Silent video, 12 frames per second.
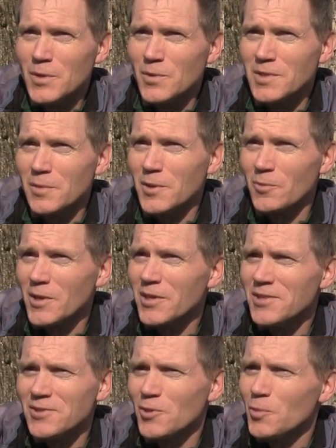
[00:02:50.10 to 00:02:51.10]
do something
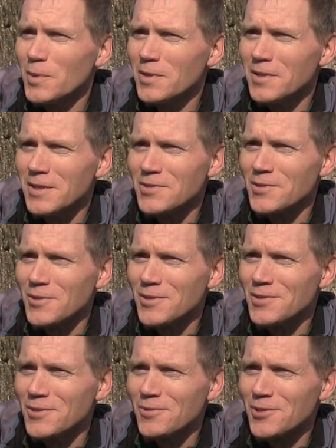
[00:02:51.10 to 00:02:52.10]
really stupid as soon
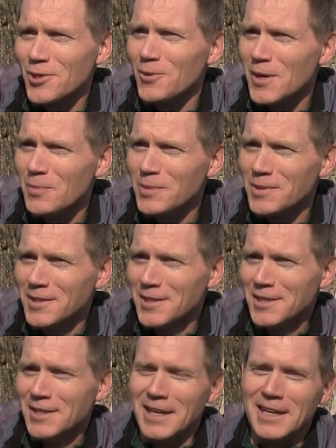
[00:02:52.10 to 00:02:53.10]
as you show up.
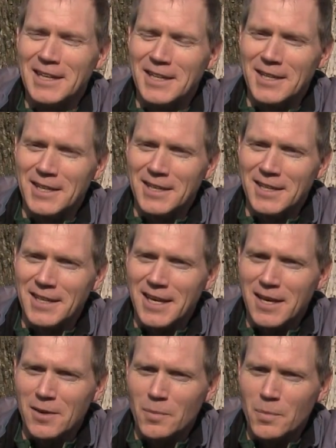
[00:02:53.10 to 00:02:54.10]

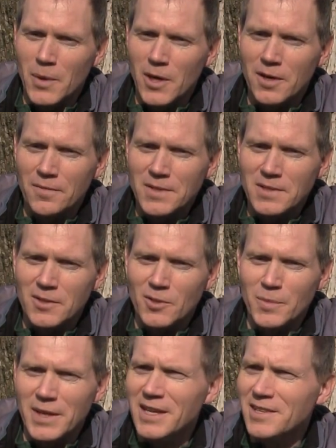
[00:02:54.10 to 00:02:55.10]
And part of it's a
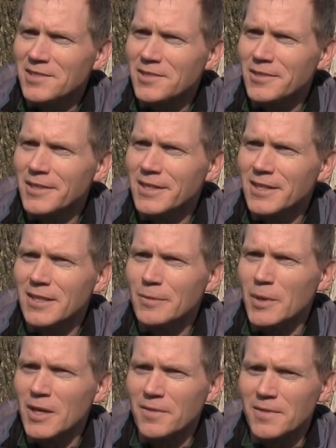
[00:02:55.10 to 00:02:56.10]
little bit of history,
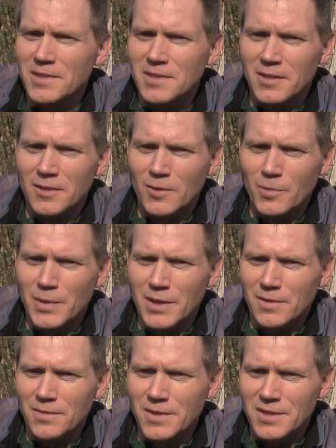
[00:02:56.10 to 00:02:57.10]
part of it's a little
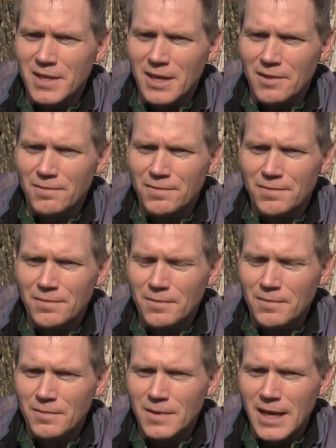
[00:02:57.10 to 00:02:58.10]
bit of just kind of
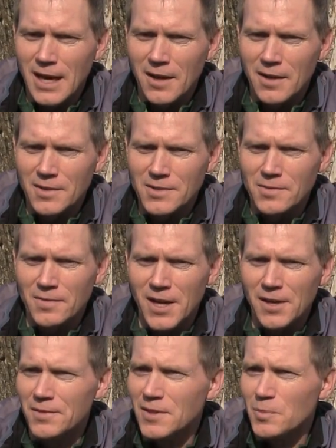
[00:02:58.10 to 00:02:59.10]
how to
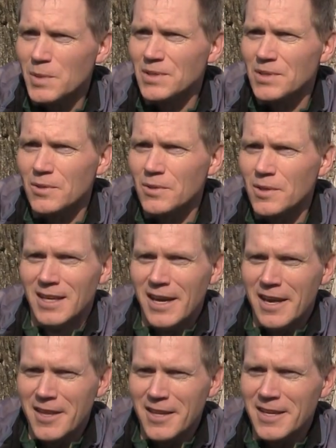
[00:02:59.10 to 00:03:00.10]
survive in the Peace Corps.
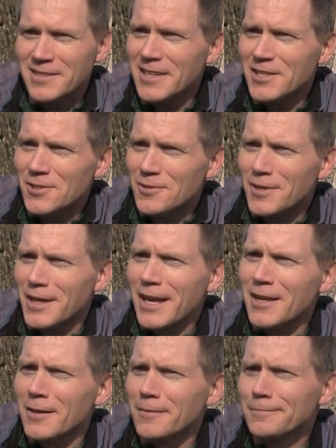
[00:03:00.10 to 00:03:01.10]
And then they send you to
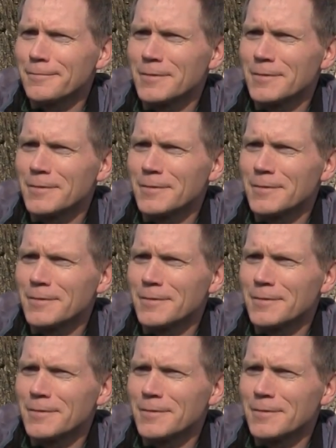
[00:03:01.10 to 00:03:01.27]
Kenya.